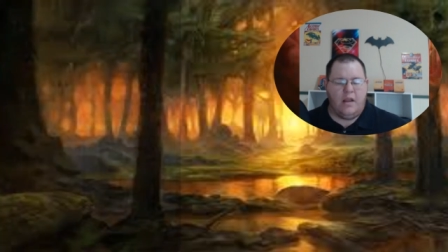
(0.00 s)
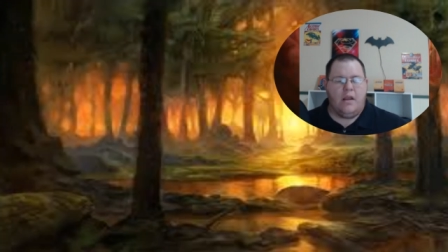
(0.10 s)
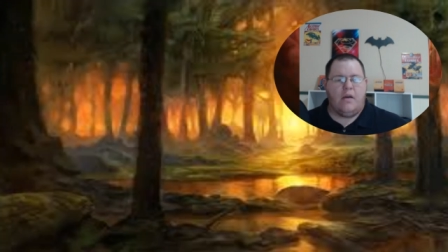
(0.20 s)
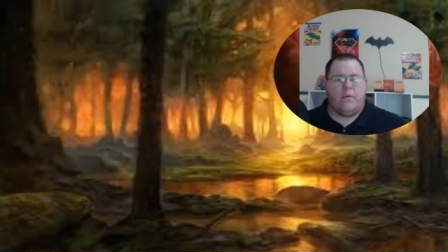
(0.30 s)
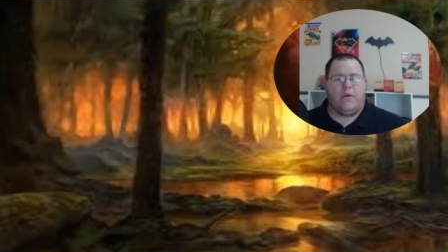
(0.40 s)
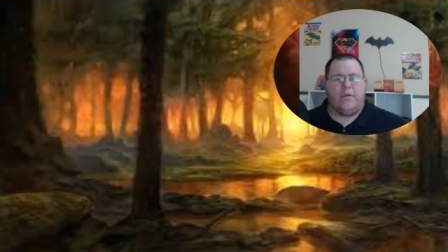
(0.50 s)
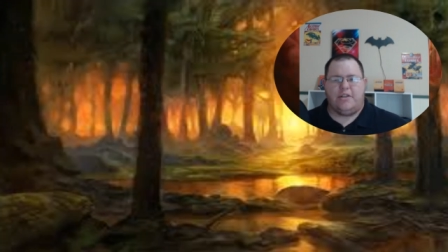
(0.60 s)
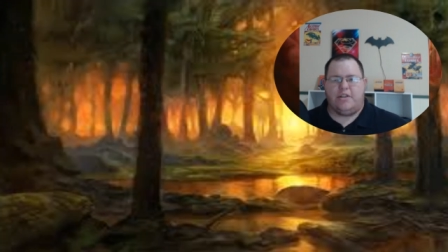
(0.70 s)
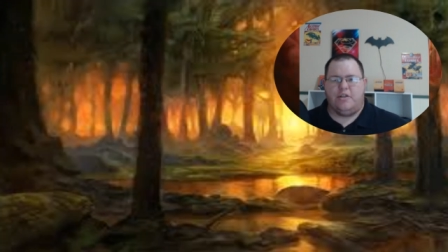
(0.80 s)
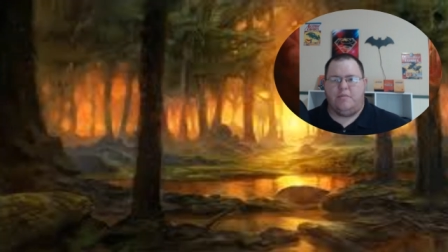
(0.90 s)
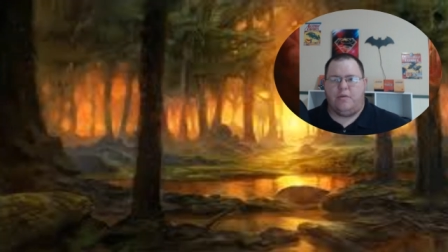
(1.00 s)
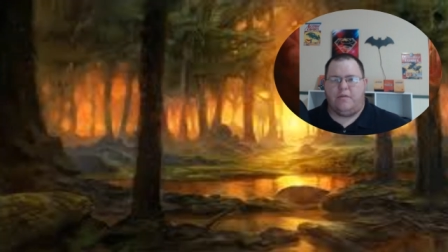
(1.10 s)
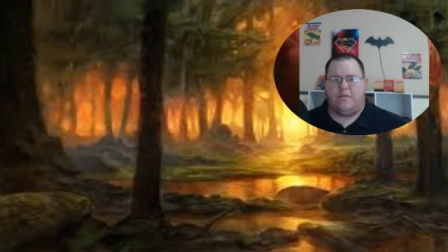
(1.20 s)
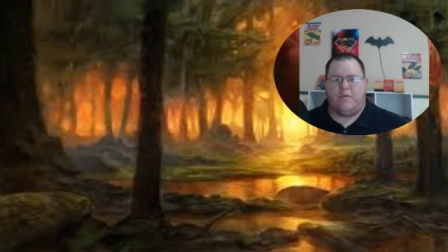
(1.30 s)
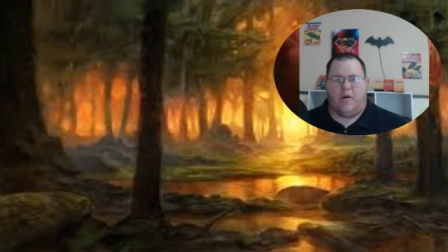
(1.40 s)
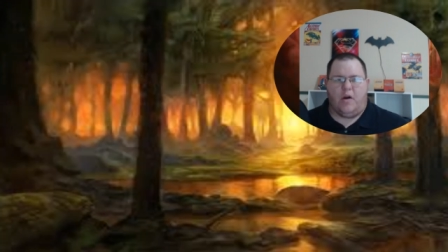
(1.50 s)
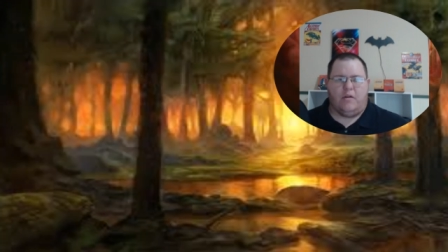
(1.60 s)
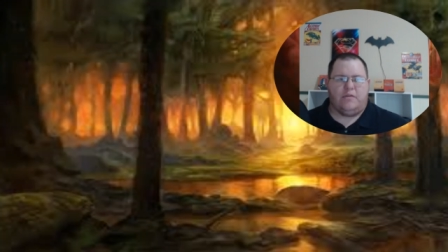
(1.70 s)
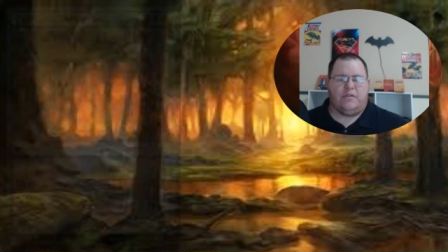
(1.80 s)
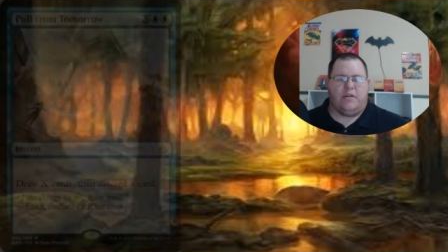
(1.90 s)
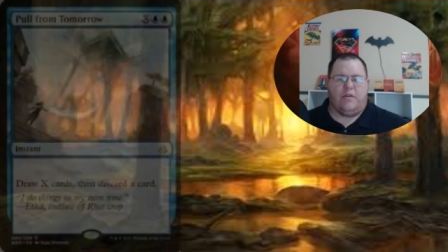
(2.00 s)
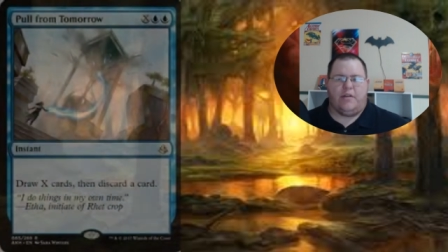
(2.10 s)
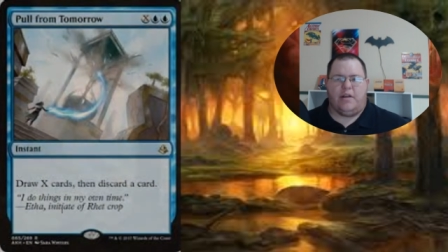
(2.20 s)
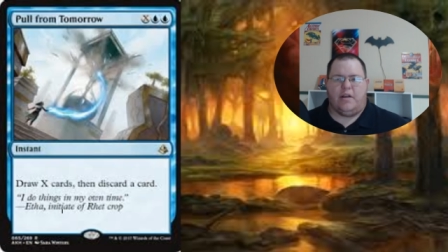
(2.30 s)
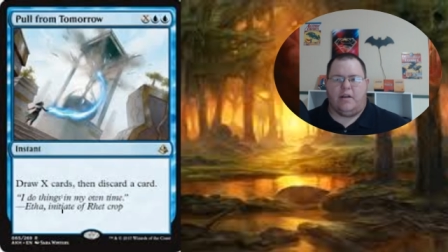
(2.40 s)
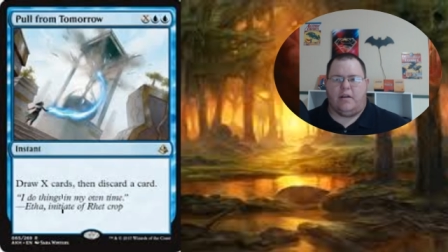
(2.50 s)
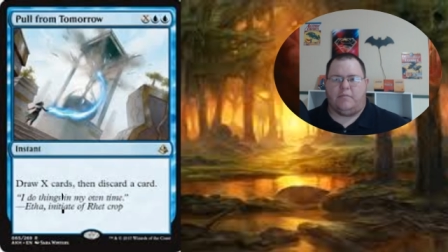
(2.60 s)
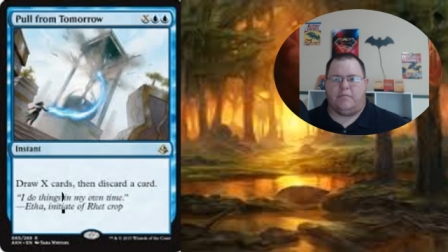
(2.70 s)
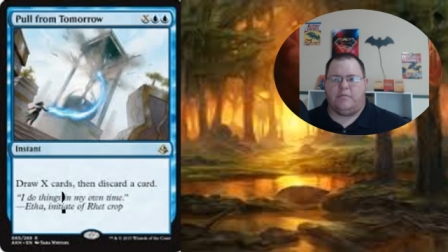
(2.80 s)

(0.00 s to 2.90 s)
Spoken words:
We're going to run 2 Pull from Tomorrows. You know, the